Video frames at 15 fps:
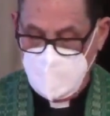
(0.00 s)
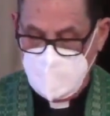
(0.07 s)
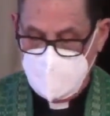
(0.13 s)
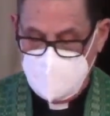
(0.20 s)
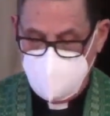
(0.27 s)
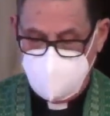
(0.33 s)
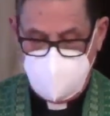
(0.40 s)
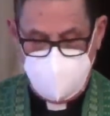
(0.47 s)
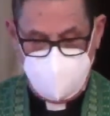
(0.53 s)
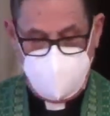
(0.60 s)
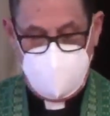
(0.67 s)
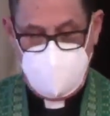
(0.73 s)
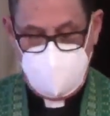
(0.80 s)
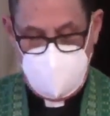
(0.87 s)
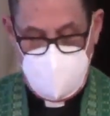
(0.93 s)
even if
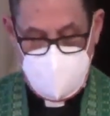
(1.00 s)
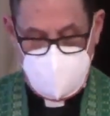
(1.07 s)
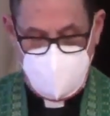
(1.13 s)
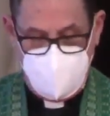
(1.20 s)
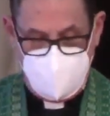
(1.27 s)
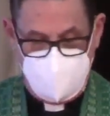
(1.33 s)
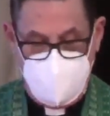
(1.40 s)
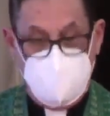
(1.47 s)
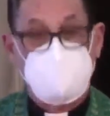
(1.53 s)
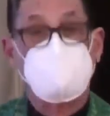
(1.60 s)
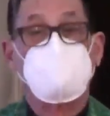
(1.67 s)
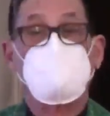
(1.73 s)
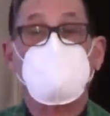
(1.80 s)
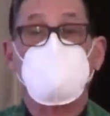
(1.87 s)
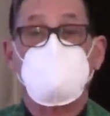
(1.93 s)
they align with my
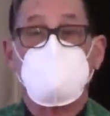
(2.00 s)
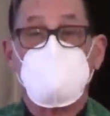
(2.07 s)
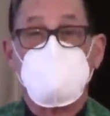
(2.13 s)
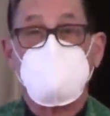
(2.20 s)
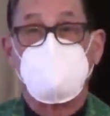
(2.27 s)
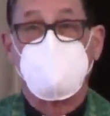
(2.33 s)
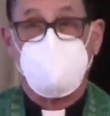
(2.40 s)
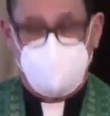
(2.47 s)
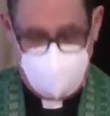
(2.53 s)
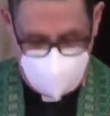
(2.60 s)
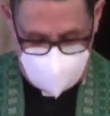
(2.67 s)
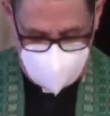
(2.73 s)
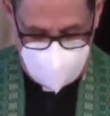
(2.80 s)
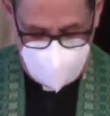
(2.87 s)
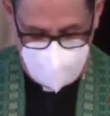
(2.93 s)
views.
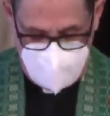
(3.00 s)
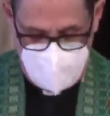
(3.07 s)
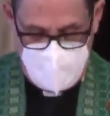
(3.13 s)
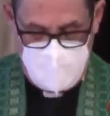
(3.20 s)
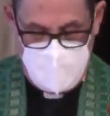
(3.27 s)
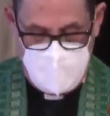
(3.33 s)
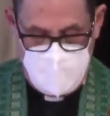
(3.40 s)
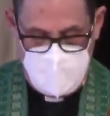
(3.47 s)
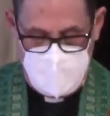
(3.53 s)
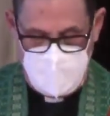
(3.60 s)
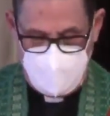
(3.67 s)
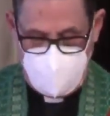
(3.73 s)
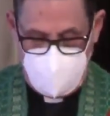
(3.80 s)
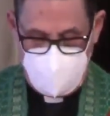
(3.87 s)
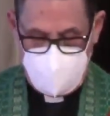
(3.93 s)

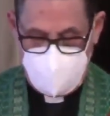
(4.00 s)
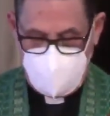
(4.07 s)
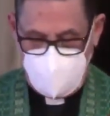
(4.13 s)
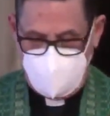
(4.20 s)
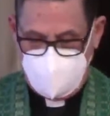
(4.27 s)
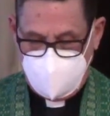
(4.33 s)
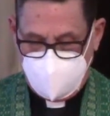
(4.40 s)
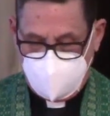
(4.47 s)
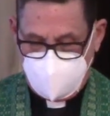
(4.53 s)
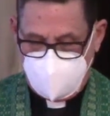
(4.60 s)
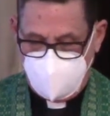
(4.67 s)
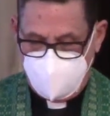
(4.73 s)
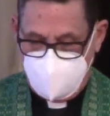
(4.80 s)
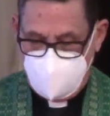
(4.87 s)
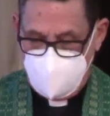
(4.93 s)
Personal
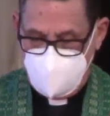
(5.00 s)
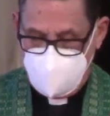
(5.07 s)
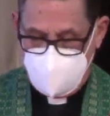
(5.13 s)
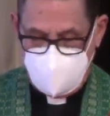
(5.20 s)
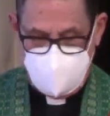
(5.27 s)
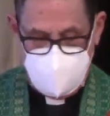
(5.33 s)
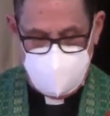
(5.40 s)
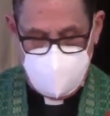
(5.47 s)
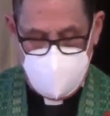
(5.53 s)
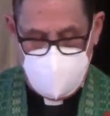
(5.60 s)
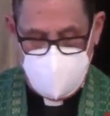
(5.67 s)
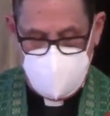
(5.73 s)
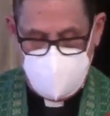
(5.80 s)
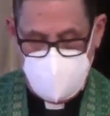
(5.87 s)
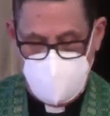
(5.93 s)
political views should be
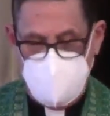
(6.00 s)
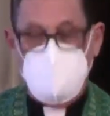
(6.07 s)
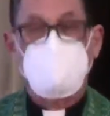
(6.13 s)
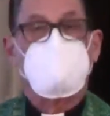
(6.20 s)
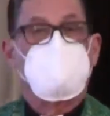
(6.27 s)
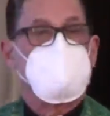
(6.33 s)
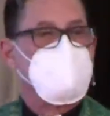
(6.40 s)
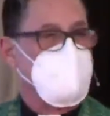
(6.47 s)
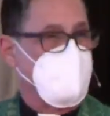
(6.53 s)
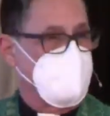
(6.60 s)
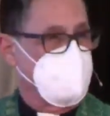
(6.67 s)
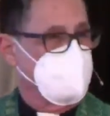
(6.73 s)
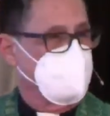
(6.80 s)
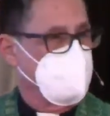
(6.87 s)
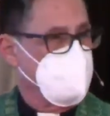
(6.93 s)
made
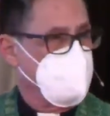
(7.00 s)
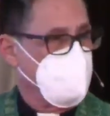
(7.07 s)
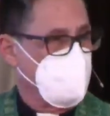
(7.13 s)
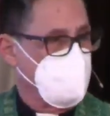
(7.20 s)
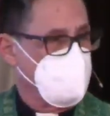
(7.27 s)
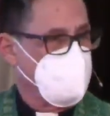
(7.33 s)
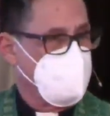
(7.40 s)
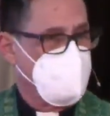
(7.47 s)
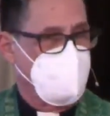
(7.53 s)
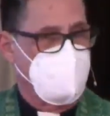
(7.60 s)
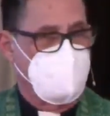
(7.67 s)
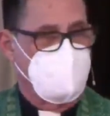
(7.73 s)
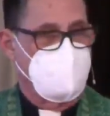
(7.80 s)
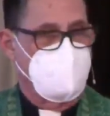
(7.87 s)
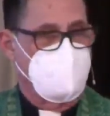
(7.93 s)
outside of the church.
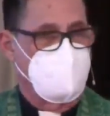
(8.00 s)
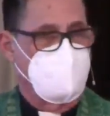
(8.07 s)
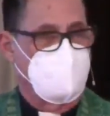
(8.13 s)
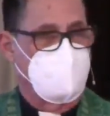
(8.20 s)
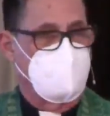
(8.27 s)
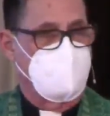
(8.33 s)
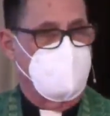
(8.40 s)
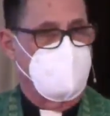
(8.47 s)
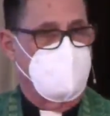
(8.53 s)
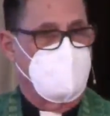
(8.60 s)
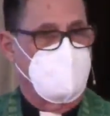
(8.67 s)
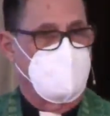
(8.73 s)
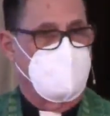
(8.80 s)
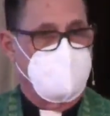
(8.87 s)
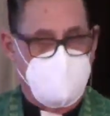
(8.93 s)

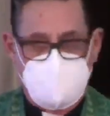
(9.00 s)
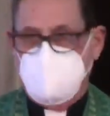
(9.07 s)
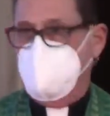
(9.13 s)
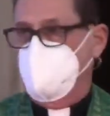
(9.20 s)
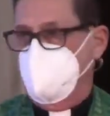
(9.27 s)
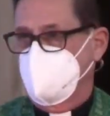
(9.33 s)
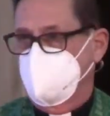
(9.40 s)
Thank you.